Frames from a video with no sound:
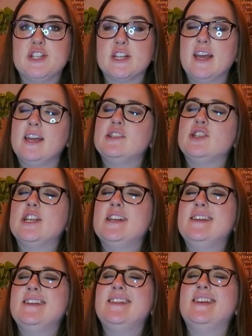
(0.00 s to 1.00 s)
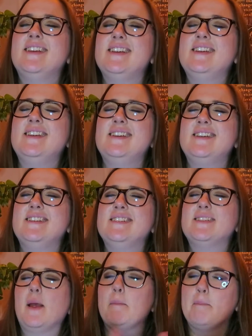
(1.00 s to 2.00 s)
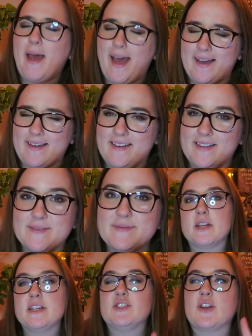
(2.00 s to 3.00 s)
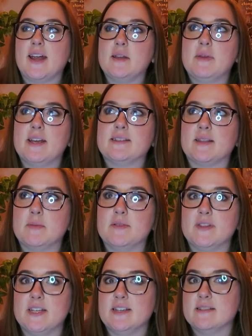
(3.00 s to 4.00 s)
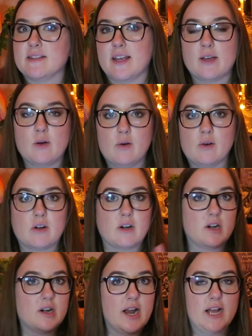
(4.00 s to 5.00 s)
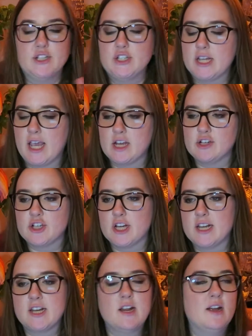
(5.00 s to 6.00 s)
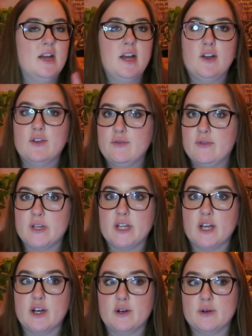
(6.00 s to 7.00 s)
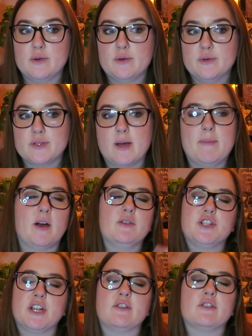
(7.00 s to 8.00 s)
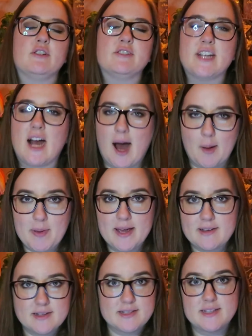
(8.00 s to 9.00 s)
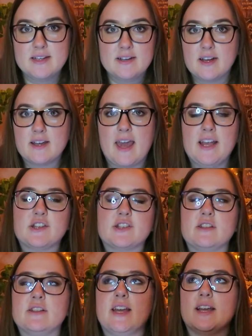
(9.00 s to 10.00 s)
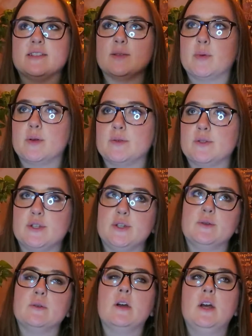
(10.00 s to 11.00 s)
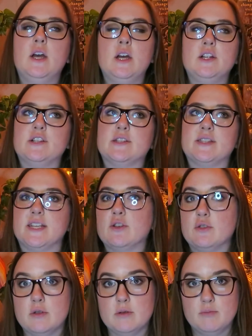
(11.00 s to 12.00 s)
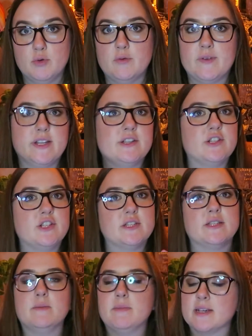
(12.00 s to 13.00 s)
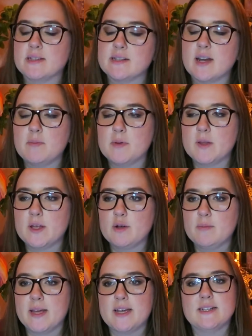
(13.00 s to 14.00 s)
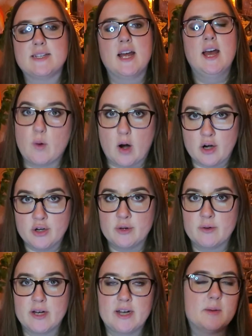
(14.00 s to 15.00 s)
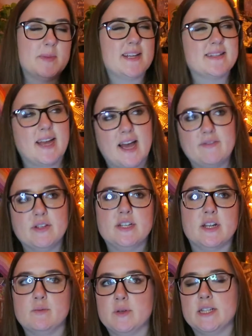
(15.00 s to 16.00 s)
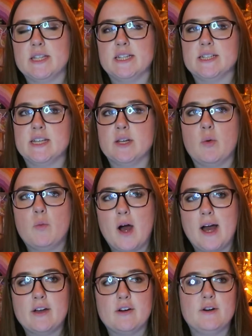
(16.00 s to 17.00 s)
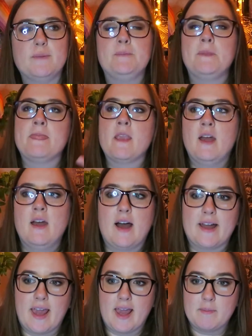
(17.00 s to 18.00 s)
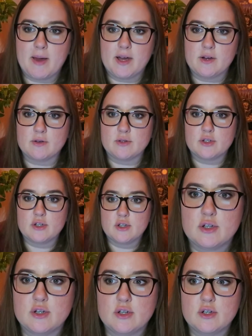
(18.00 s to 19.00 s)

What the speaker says: EduGAYtion is back. I'm gonna try and make some of these like horror EduGAYtion videos about general topics occasionally, as opposed to just single movies, just to mix it up a little bit. If you are newer here, because I haven't done one of these in a while, I came out